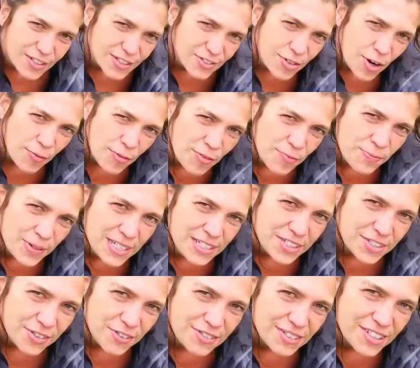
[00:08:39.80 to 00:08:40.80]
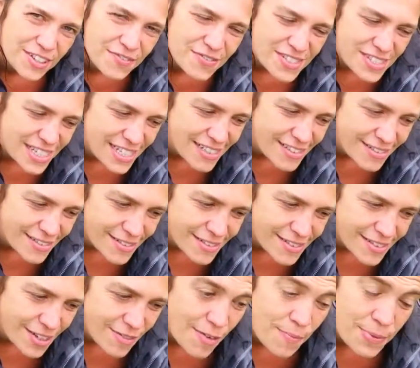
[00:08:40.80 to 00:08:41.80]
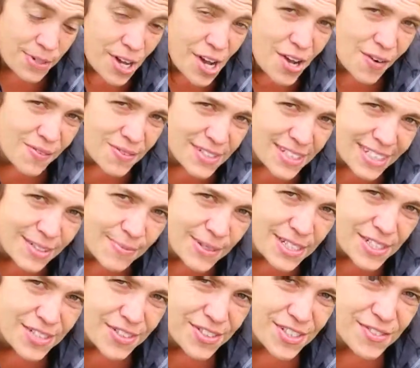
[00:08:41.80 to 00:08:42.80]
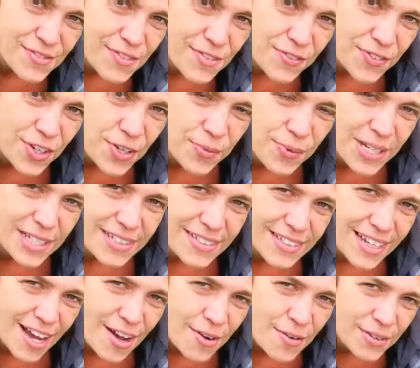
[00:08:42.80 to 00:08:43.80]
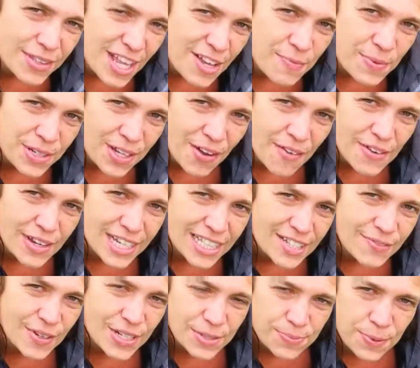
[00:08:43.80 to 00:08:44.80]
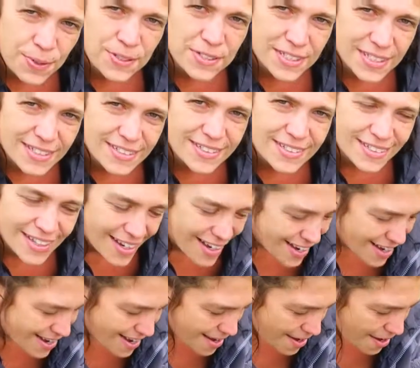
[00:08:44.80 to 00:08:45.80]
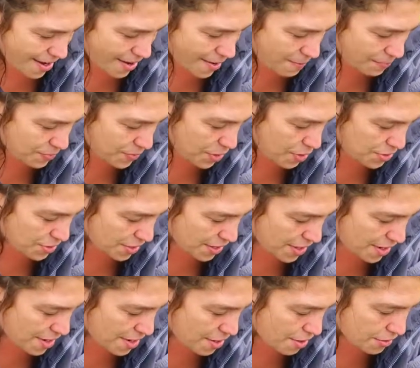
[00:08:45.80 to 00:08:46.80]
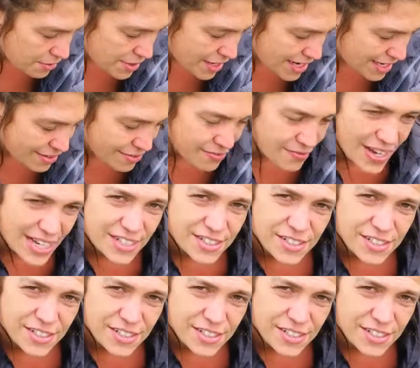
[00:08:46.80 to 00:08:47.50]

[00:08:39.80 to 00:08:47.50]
crop of beetroot of the season. So we've been harvesting the beetroots for a few weeks now, and they've been going in the veg boxes on the hidden veg